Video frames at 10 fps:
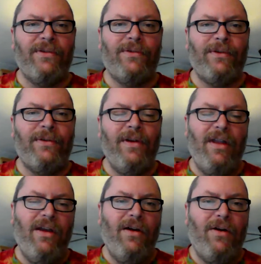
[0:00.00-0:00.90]
So
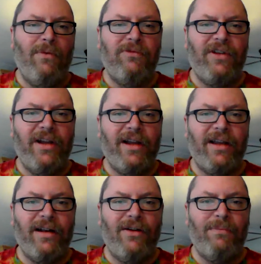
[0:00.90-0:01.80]
hopefully I
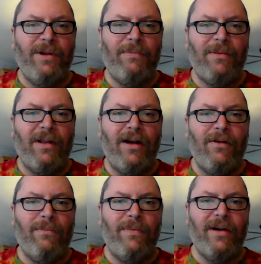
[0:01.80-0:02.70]
can help people
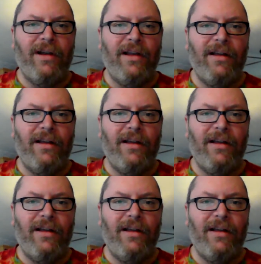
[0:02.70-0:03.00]
out by